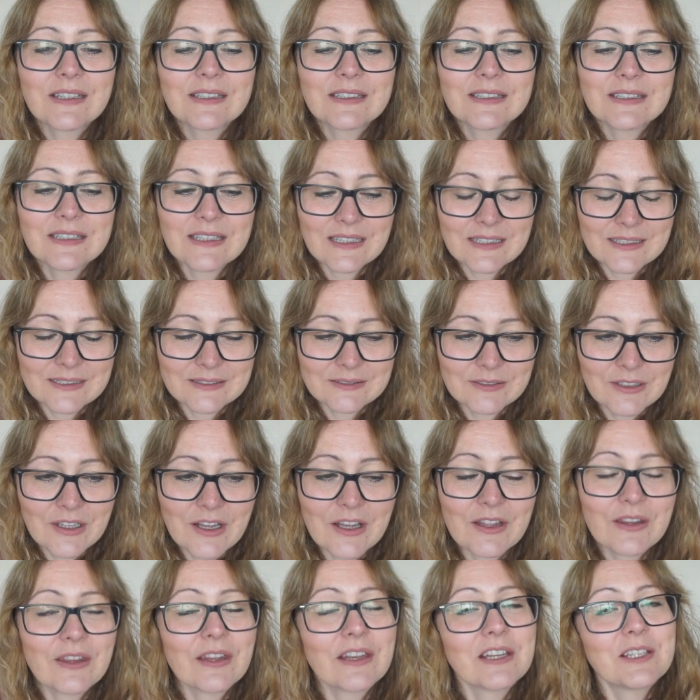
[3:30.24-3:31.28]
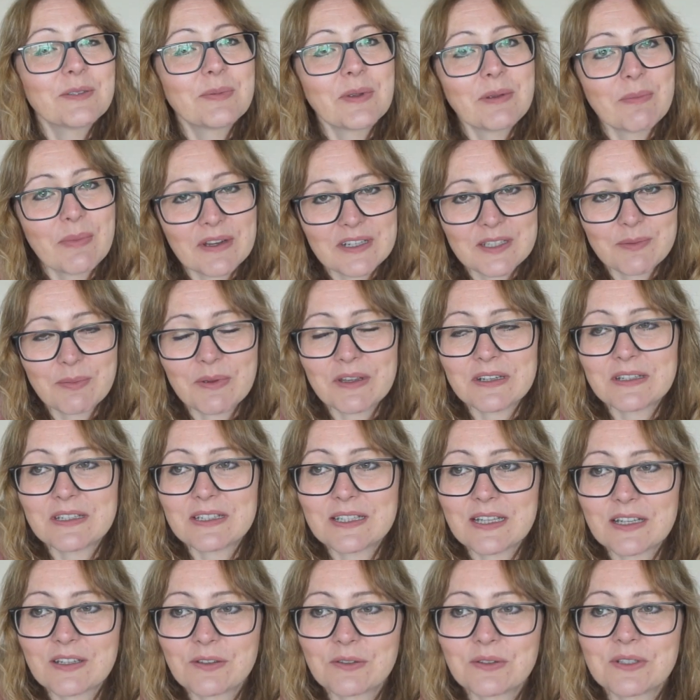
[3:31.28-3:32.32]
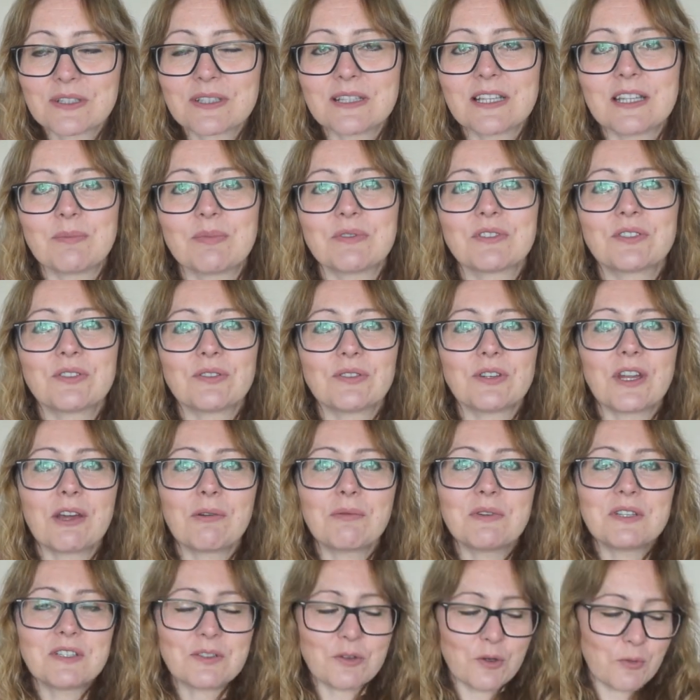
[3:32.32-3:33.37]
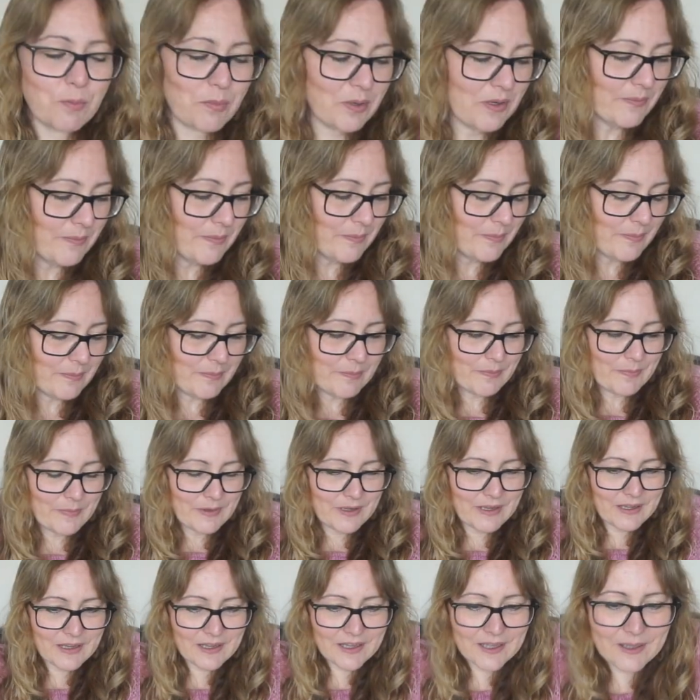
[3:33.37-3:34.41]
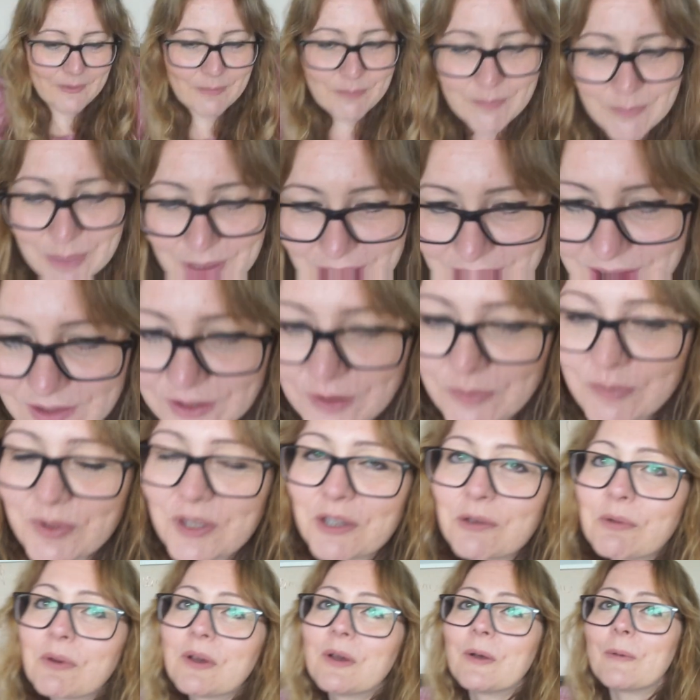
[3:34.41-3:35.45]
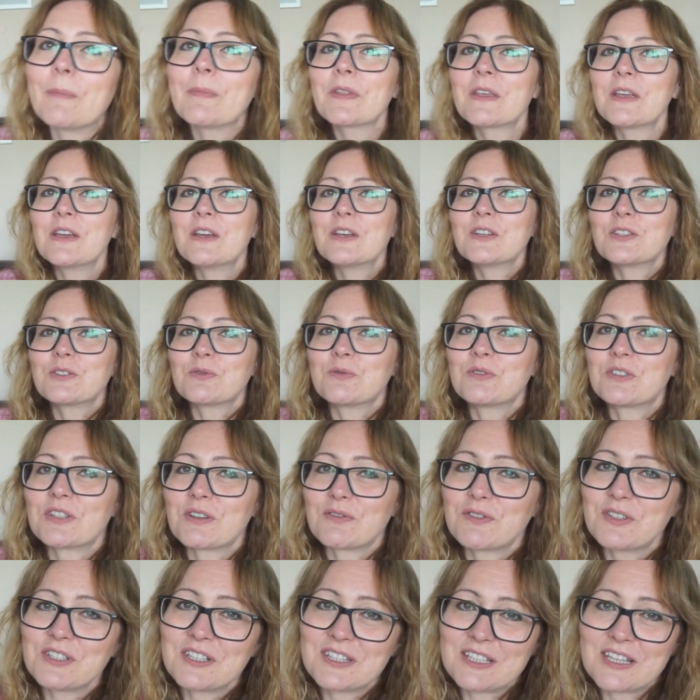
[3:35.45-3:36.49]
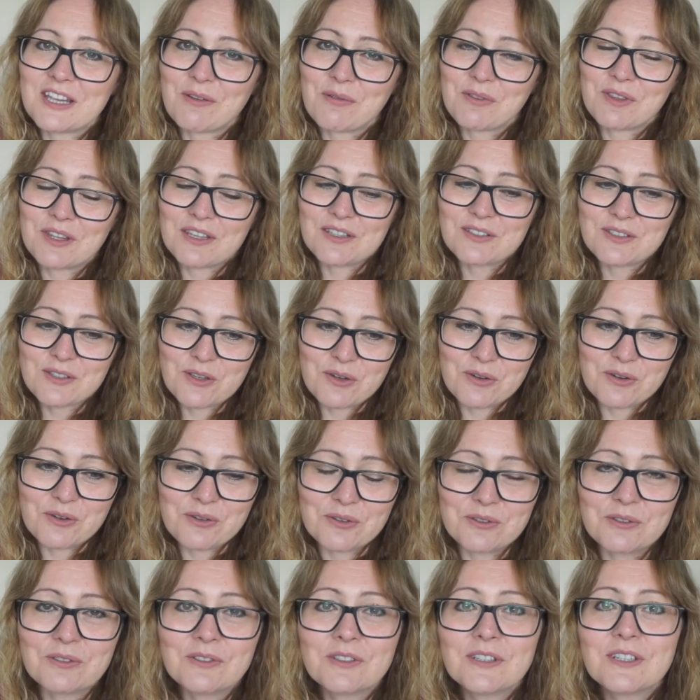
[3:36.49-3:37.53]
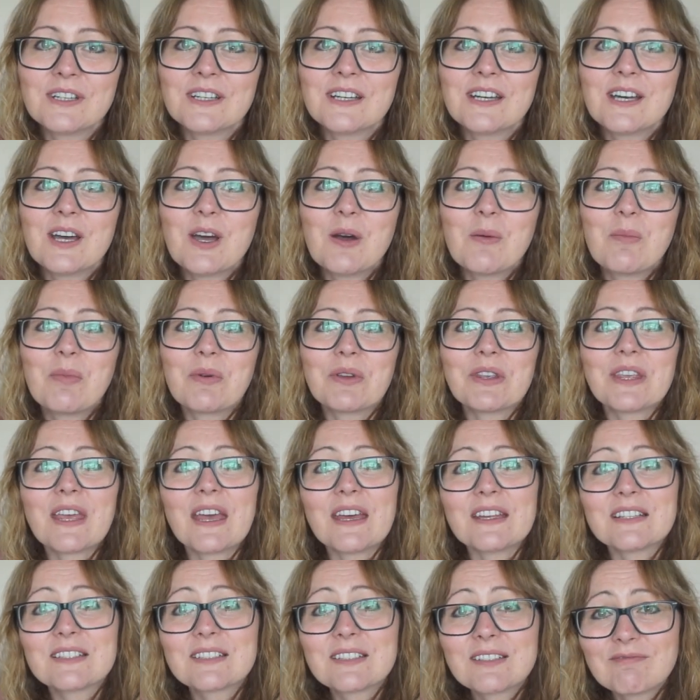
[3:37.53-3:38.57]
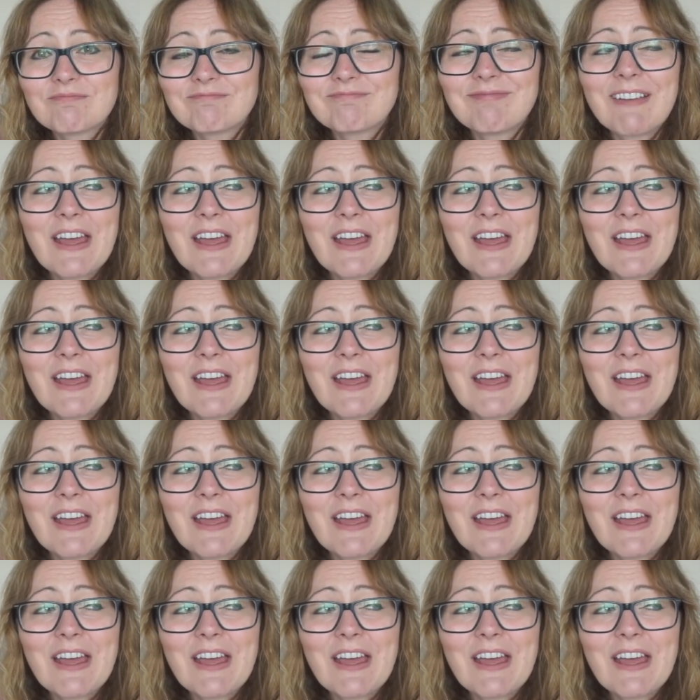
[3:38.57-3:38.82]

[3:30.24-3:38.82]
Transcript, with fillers: yeah and then he's been back to bed and he's had a good sleep. So now he's up um, playing the computer so we just have to see how things go. But yes,